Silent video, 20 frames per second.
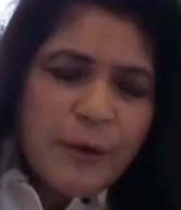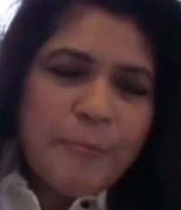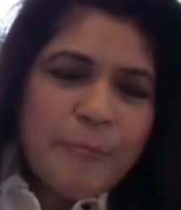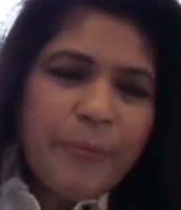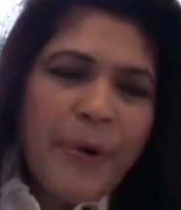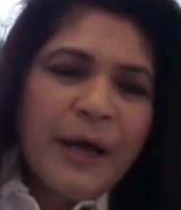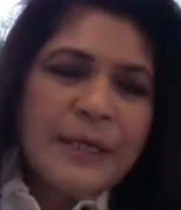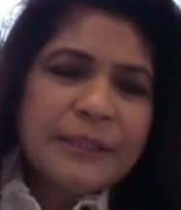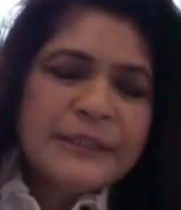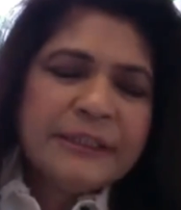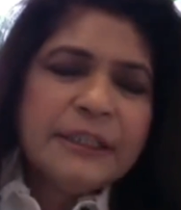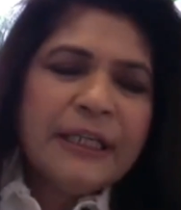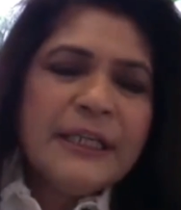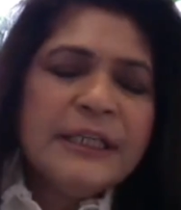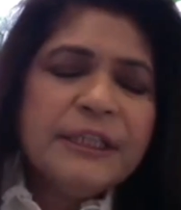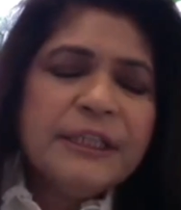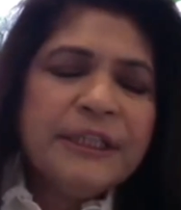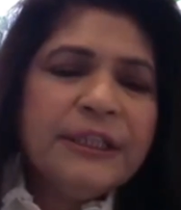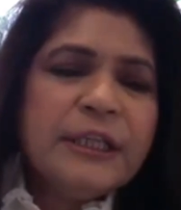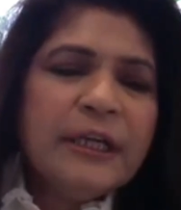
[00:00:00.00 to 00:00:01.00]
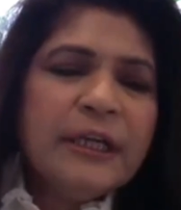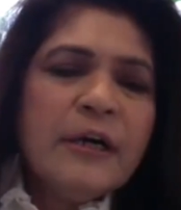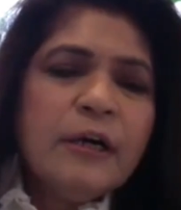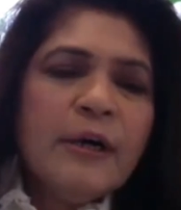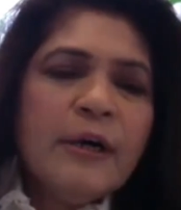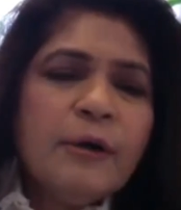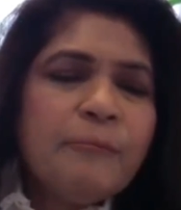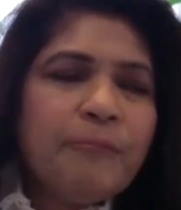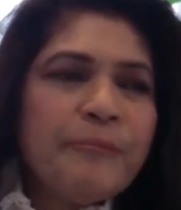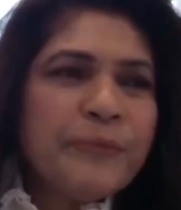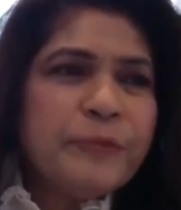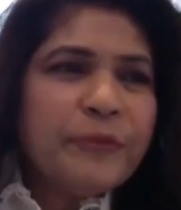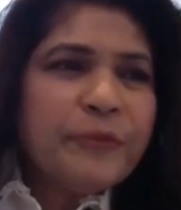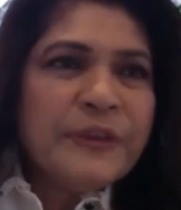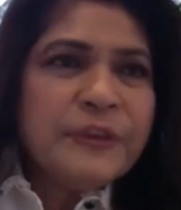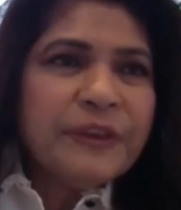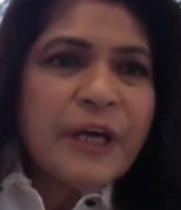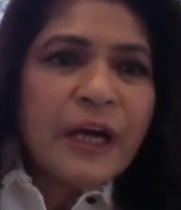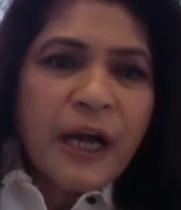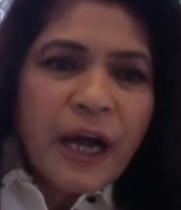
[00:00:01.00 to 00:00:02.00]
but the
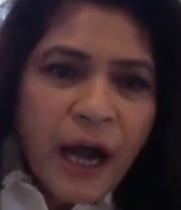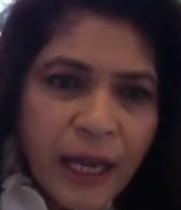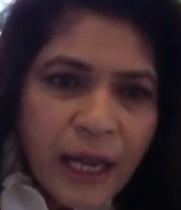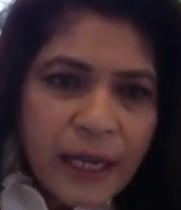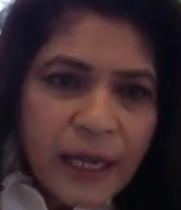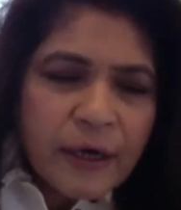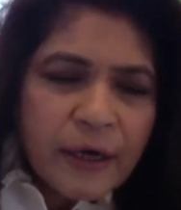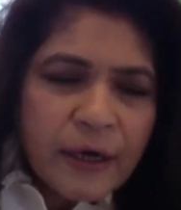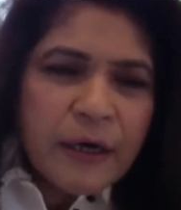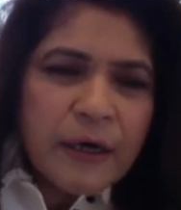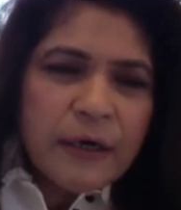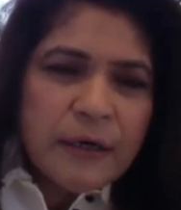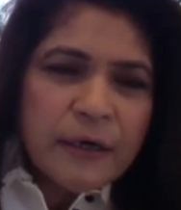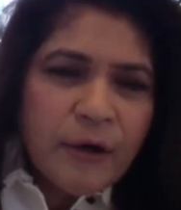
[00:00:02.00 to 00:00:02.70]
color